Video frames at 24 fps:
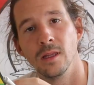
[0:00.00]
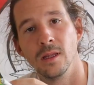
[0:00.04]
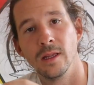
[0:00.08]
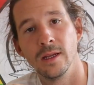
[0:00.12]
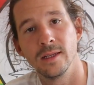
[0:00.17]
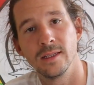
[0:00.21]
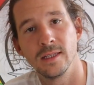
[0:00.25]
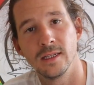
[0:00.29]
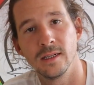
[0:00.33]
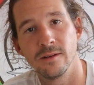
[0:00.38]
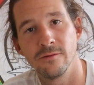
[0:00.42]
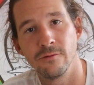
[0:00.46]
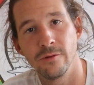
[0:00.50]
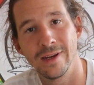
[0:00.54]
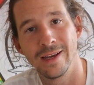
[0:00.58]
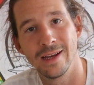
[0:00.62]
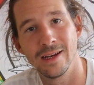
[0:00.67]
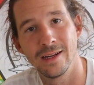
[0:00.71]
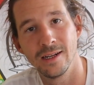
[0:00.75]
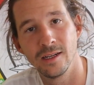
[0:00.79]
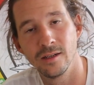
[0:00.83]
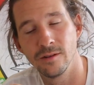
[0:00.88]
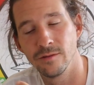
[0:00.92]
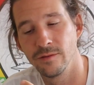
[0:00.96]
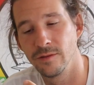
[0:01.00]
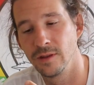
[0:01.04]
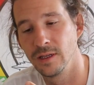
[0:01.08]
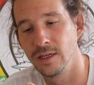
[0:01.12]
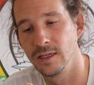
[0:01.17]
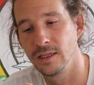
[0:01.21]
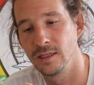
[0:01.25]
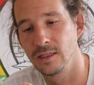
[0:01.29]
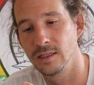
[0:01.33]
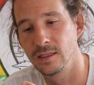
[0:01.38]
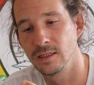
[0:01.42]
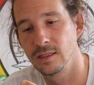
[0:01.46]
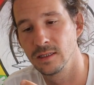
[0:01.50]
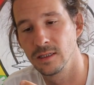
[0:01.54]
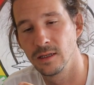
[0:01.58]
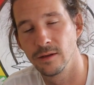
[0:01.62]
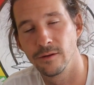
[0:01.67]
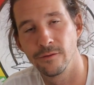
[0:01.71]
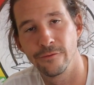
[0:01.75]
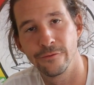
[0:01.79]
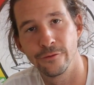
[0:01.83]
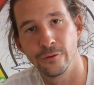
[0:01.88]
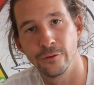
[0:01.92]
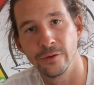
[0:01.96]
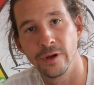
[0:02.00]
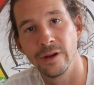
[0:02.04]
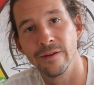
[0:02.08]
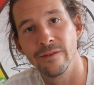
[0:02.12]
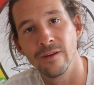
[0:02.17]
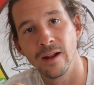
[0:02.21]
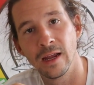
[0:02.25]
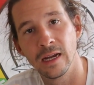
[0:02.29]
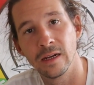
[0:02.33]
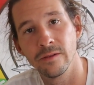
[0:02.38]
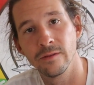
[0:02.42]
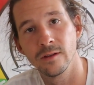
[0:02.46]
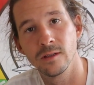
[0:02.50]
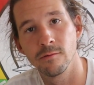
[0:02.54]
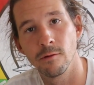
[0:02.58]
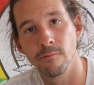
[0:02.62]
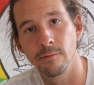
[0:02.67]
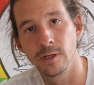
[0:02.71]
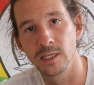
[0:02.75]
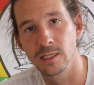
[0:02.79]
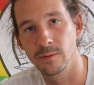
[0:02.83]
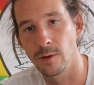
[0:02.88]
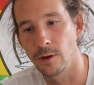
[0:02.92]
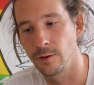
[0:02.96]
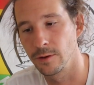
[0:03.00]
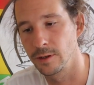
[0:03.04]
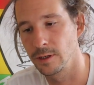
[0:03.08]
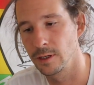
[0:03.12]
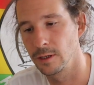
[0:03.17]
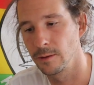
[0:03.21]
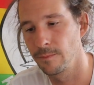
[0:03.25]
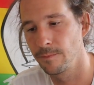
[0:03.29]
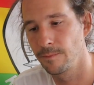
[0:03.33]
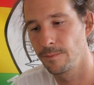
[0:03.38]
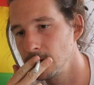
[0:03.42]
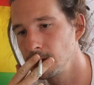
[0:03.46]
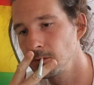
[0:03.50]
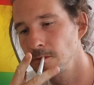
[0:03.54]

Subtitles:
Let's see if we get any of these fruity flavours when we smoke it.